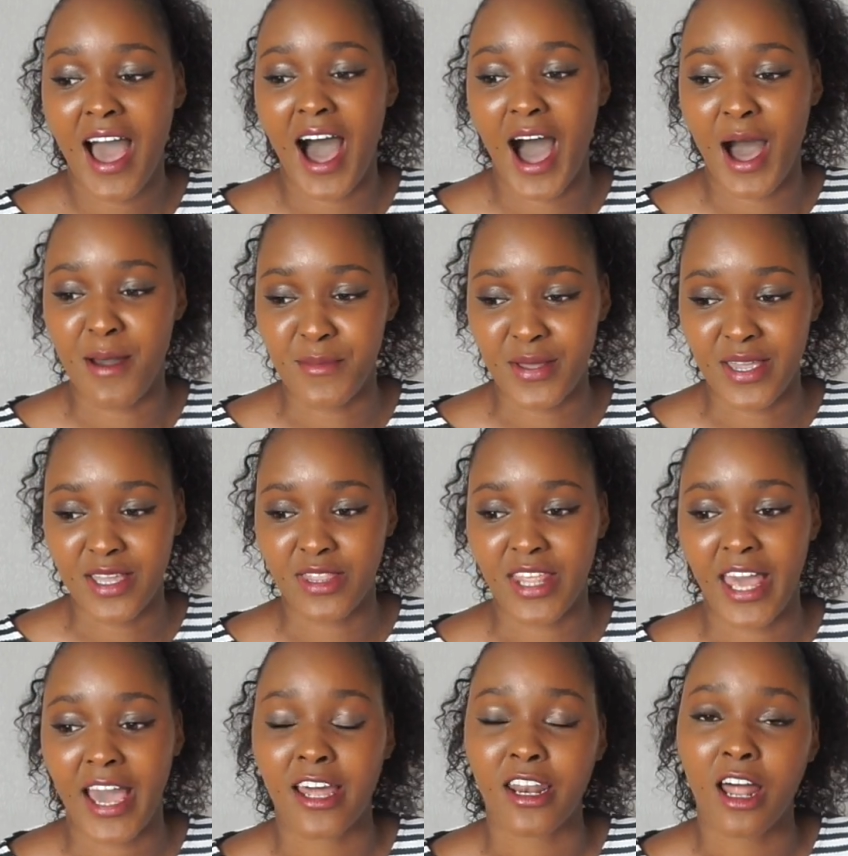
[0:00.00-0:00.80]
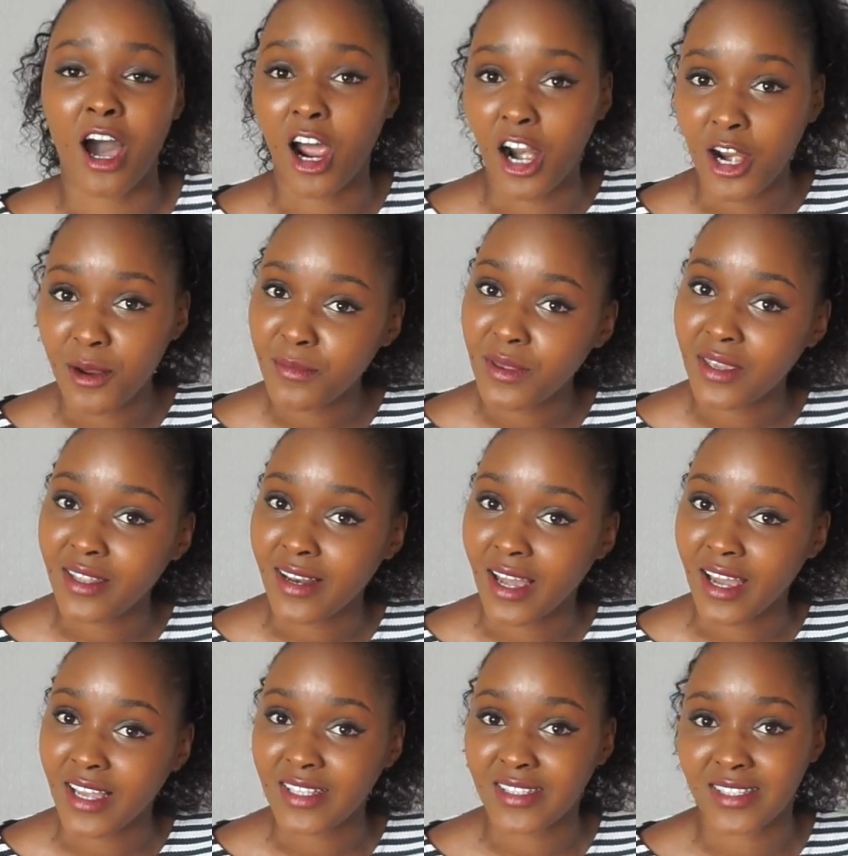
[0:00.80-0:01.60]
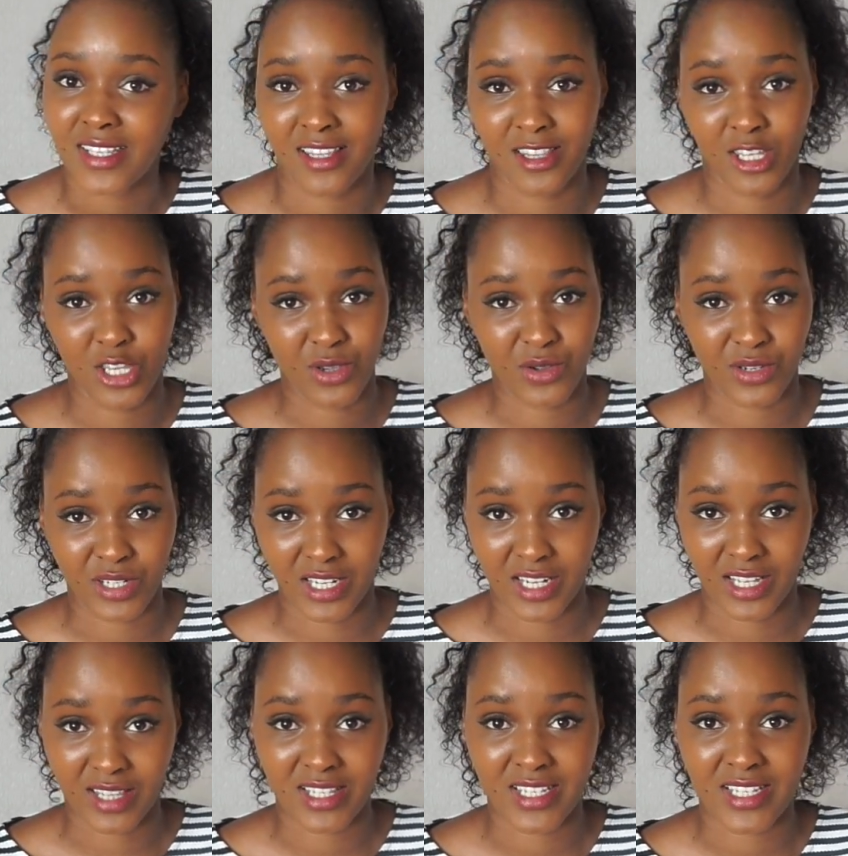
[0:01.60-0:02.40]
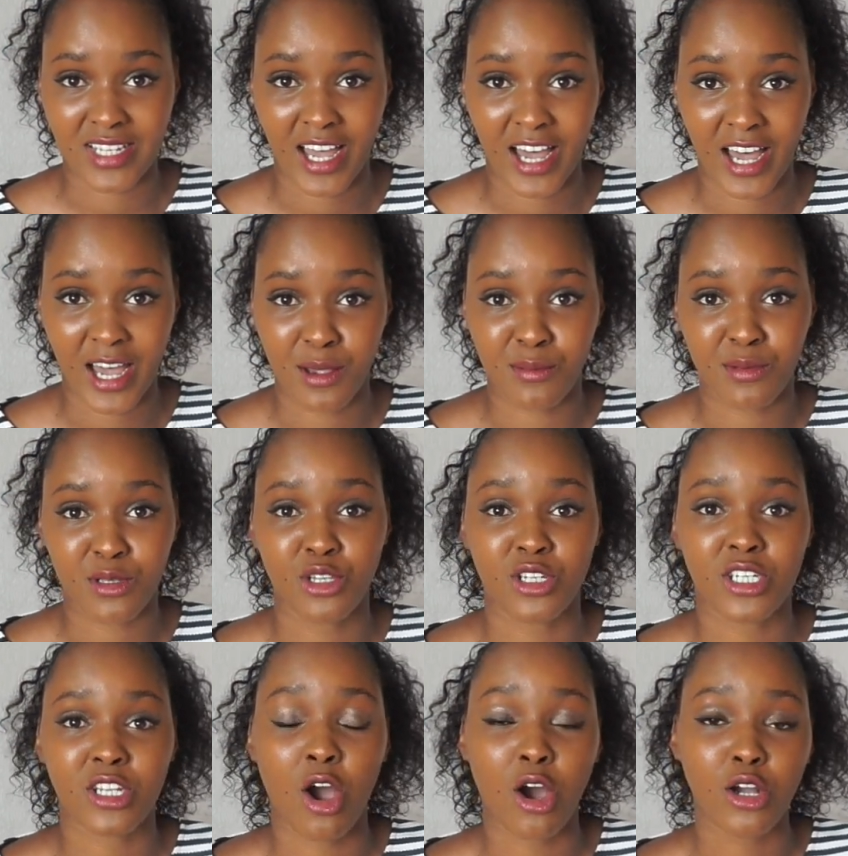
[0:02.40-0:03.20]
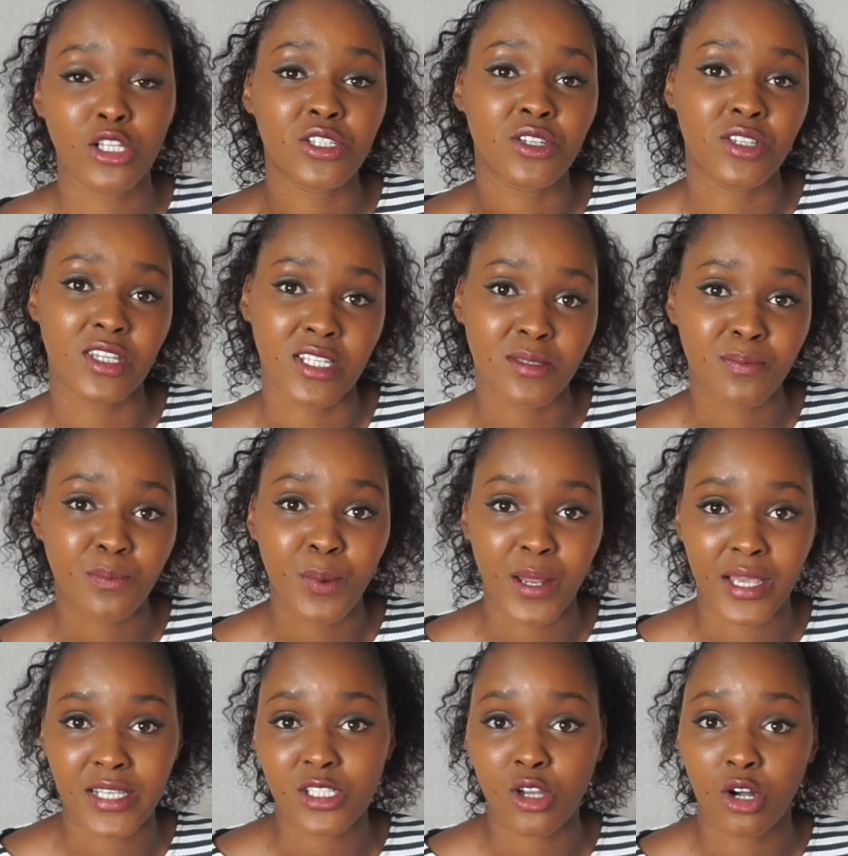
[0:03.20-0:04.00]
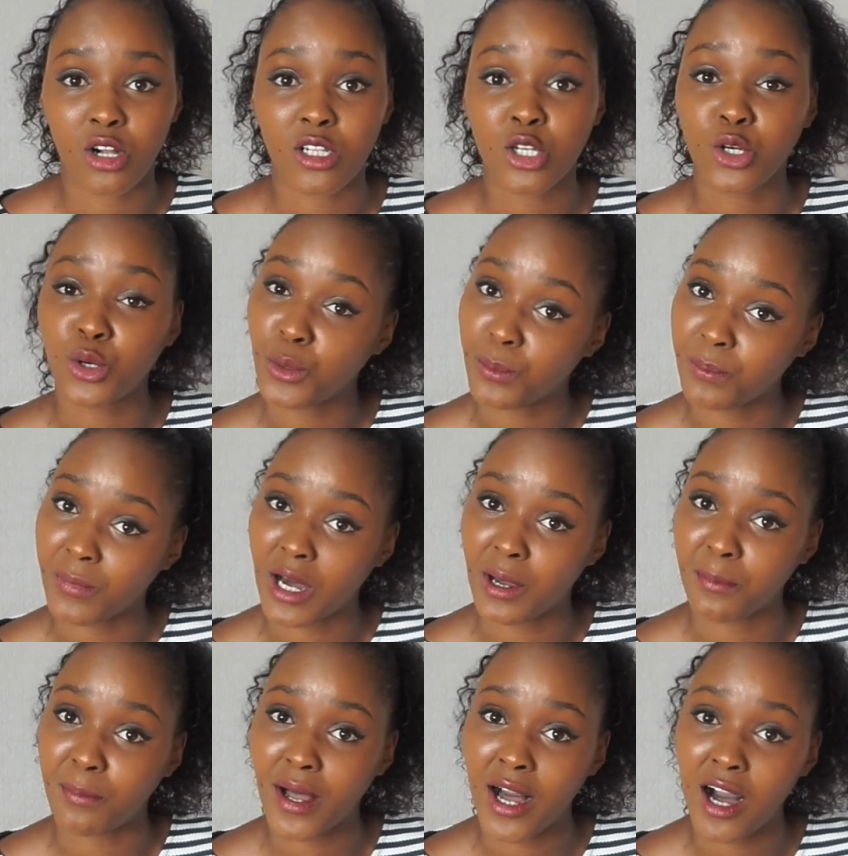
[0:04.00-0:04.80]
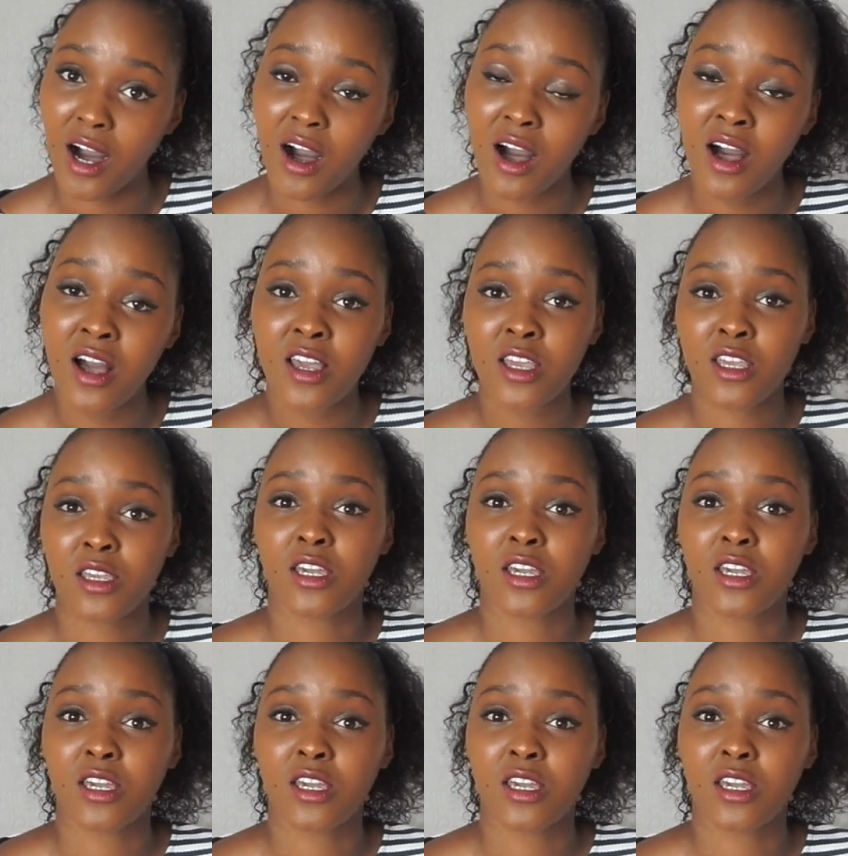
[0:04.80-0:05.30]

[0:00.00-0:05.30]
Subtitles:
I mean, they had R&B nights in the Union at the time. You'd go to this place called Kubma Bar.